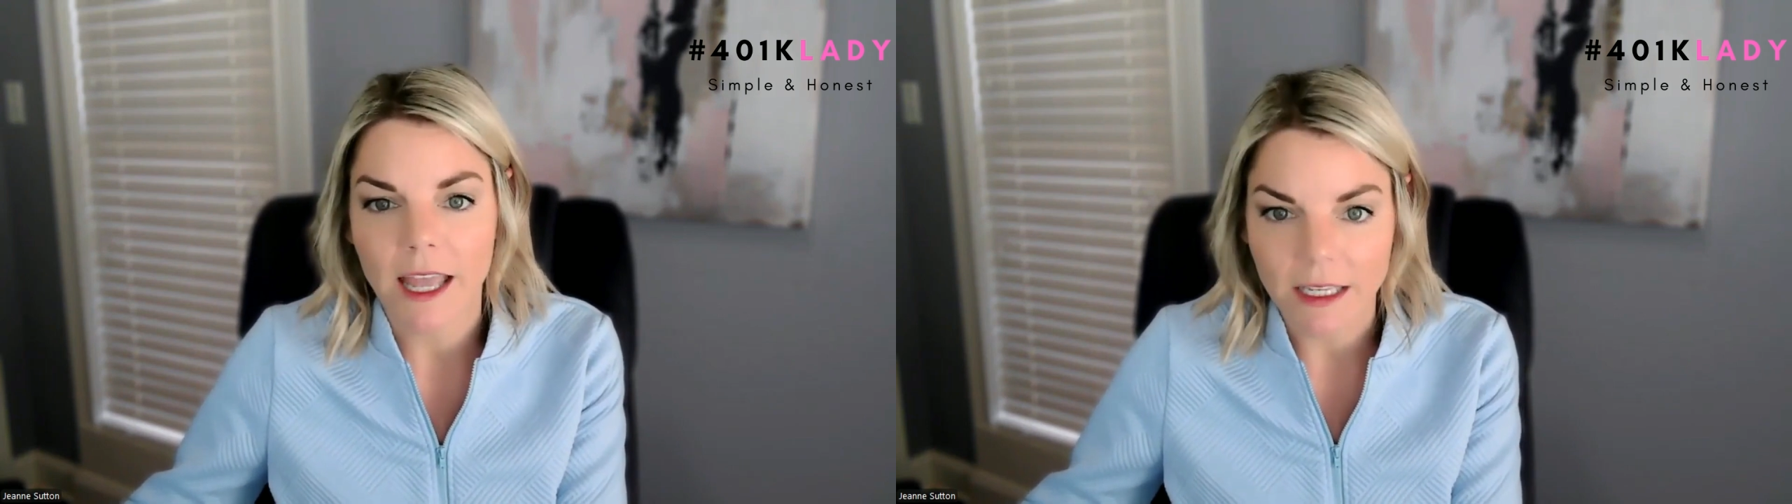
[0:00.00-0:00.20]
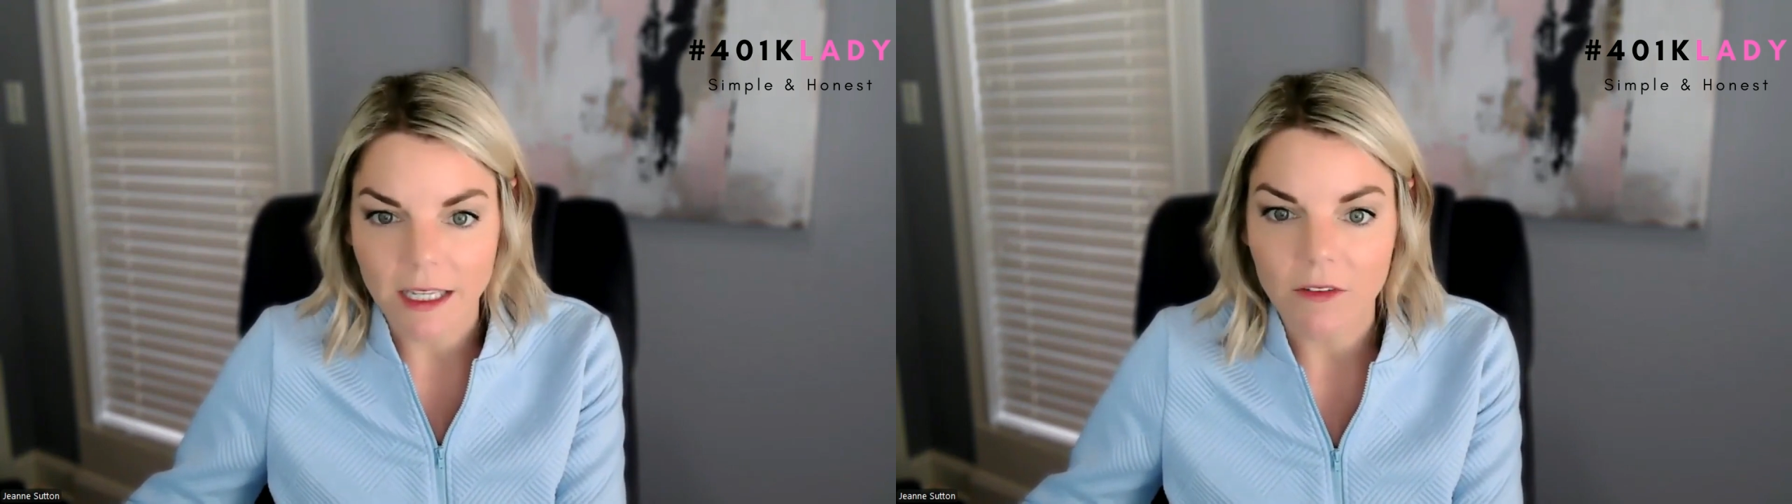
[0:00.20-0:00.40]

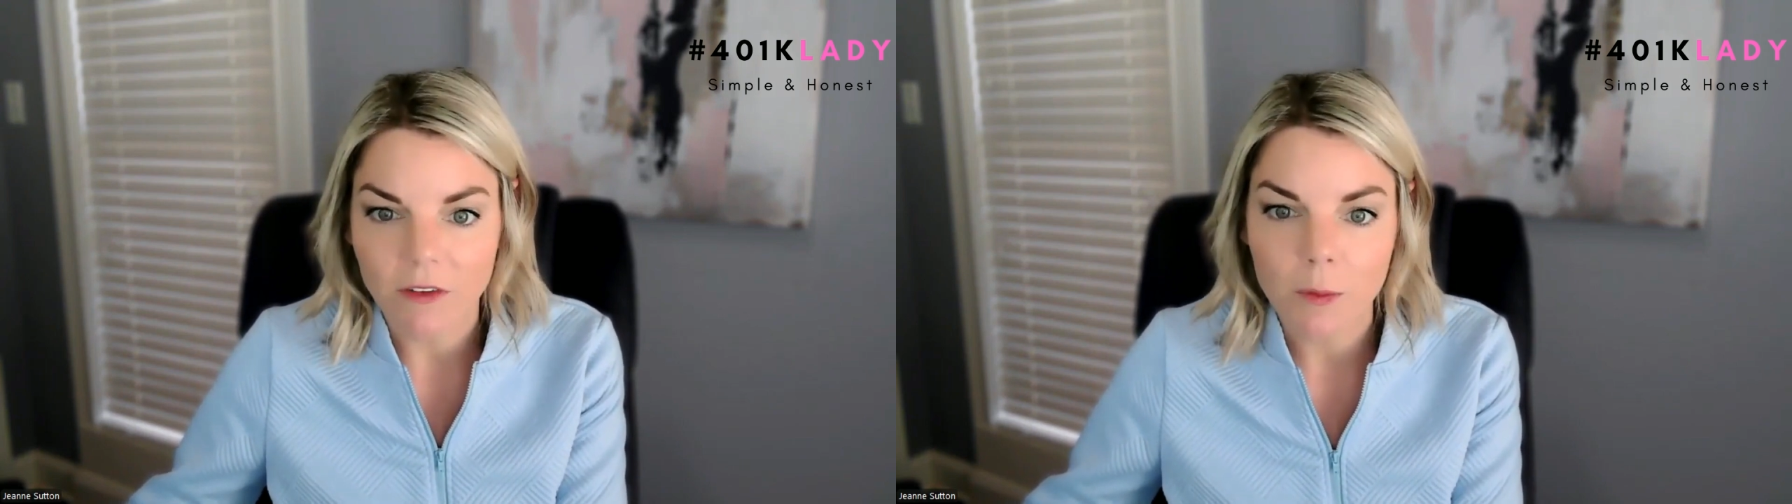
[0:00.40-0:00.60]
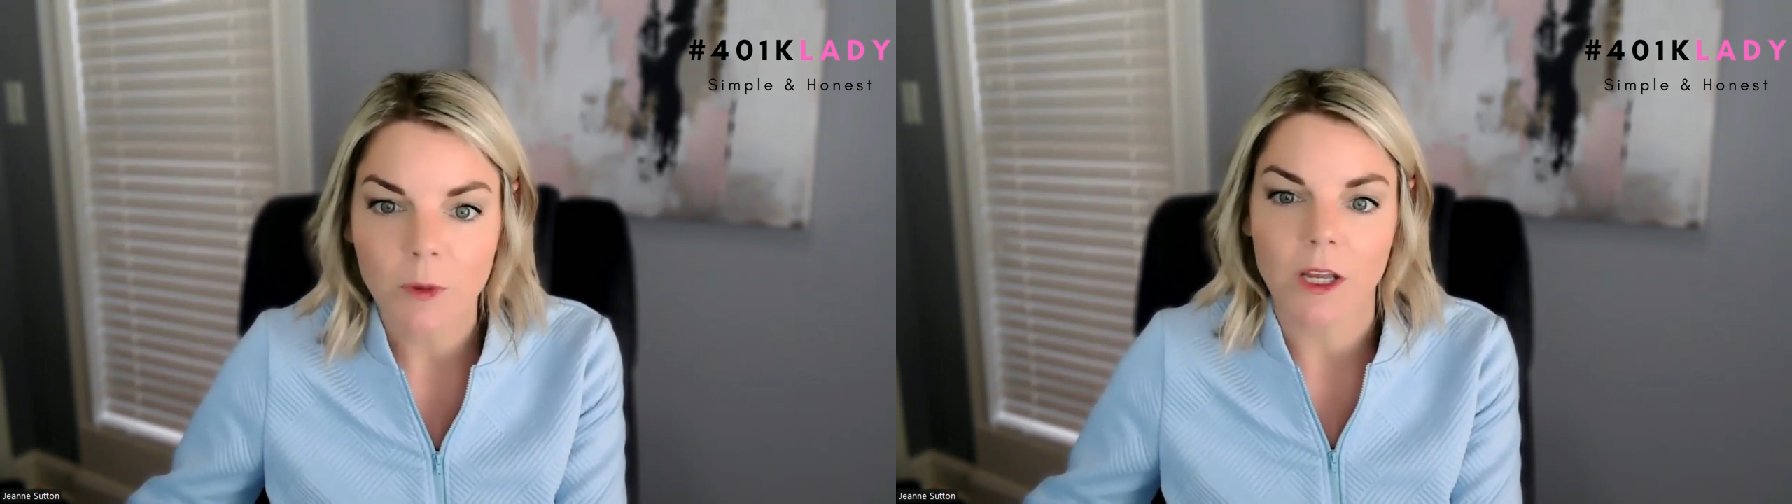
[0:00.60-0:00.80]
and
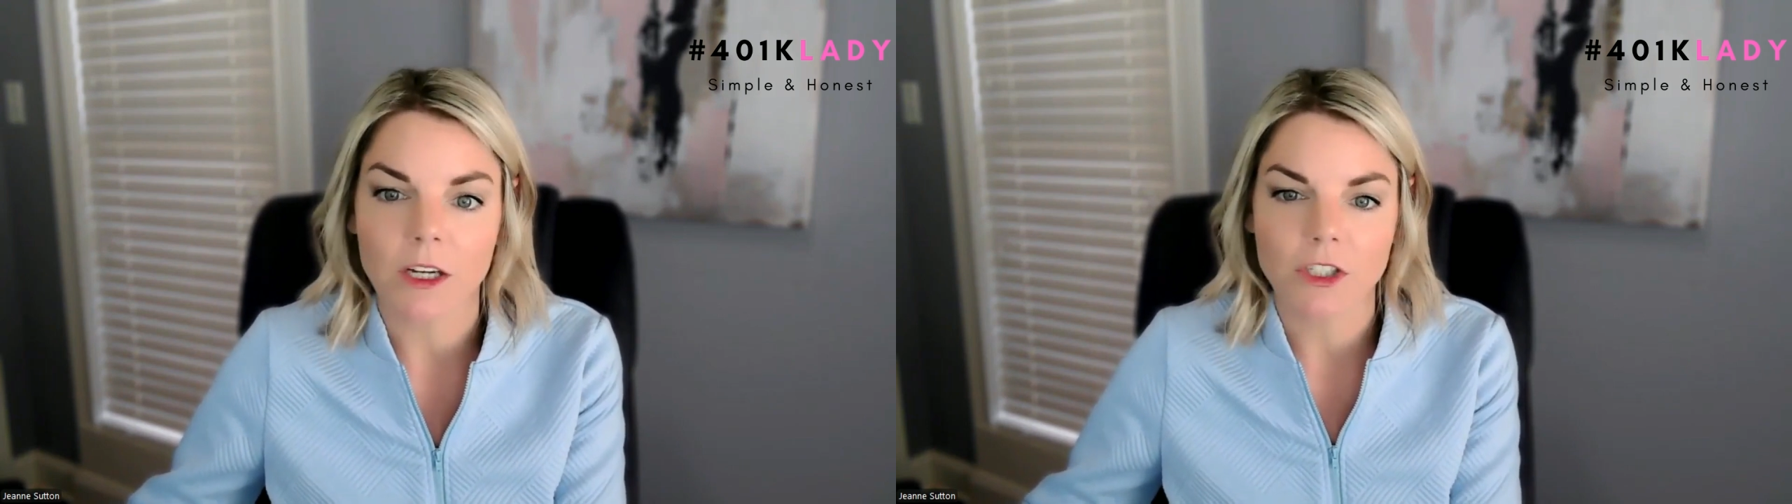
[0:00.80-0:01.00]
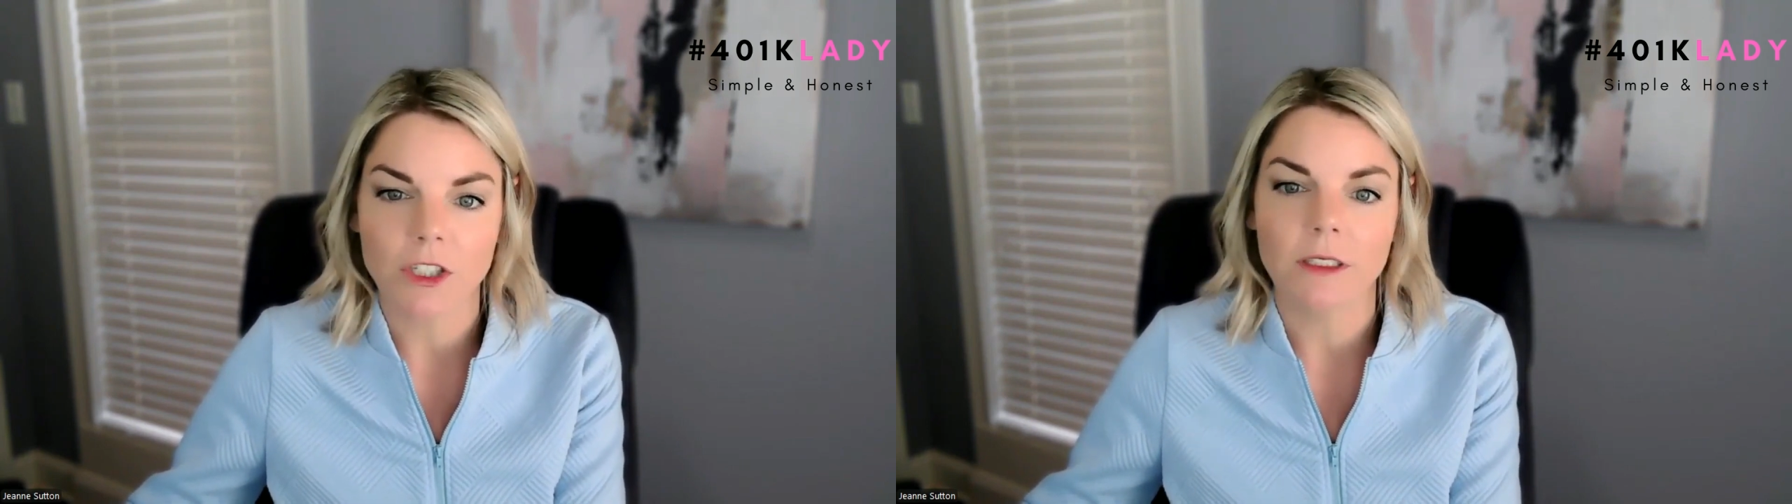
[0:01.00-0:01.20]
EV
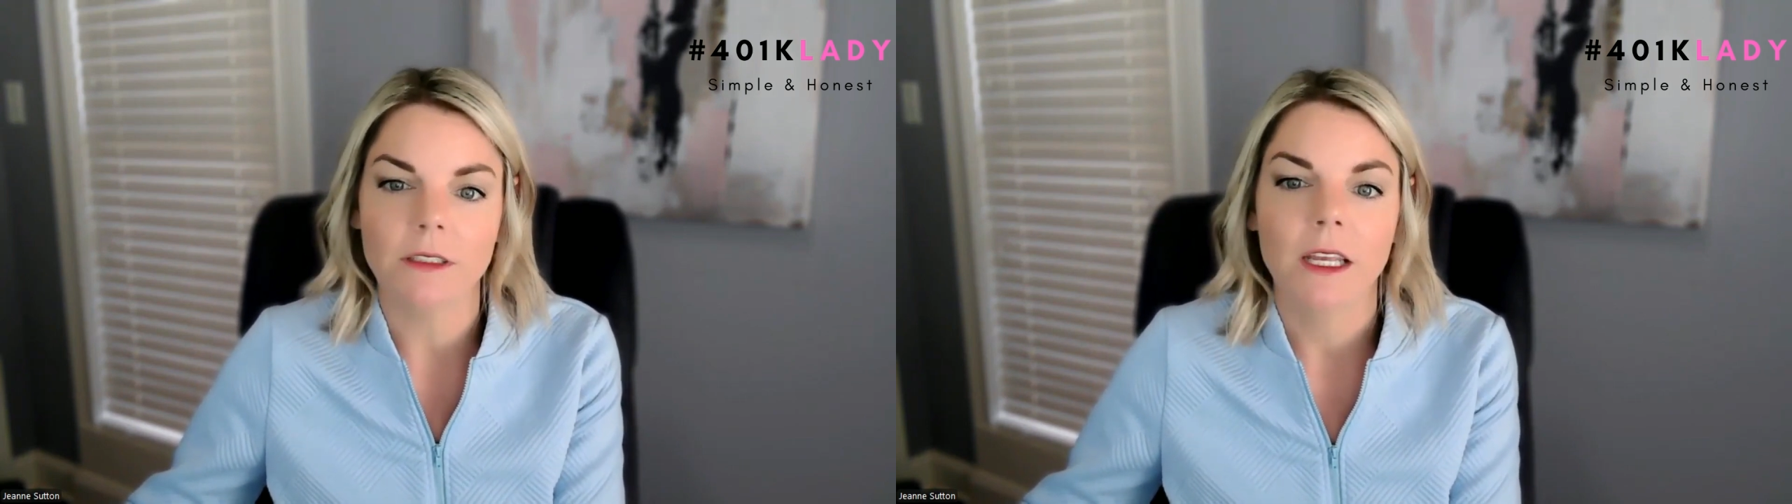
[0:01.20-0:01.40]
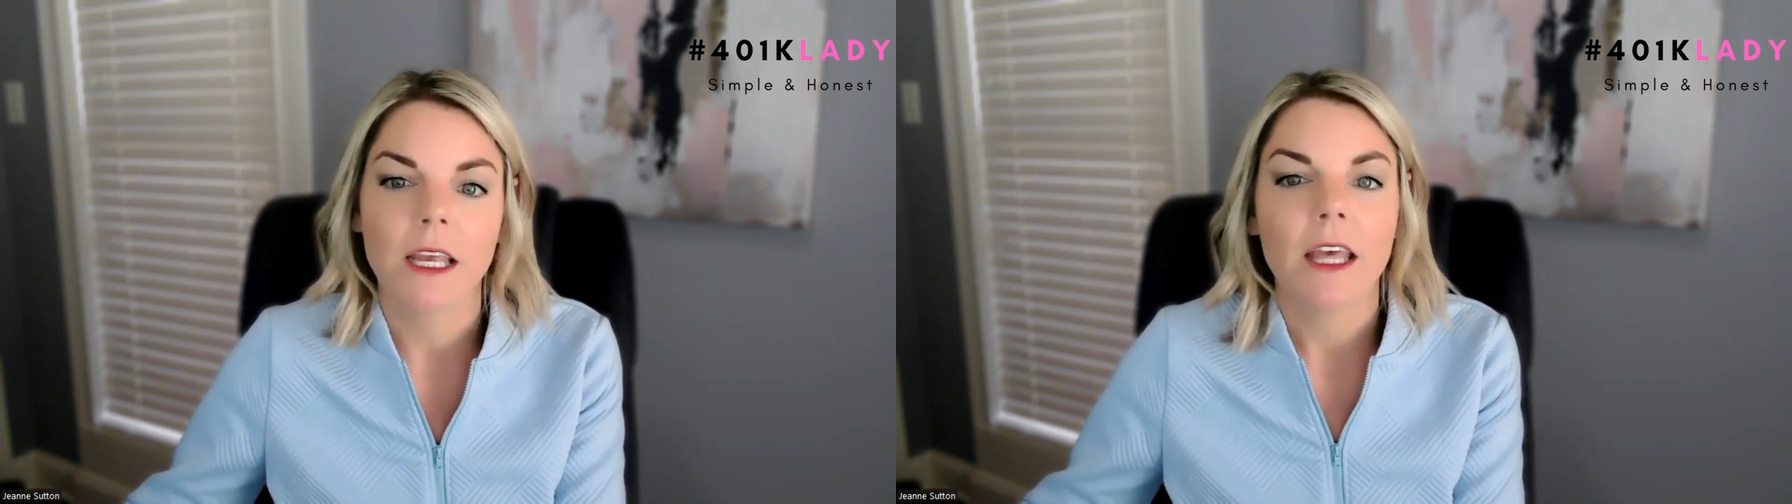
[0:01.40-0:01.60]
production.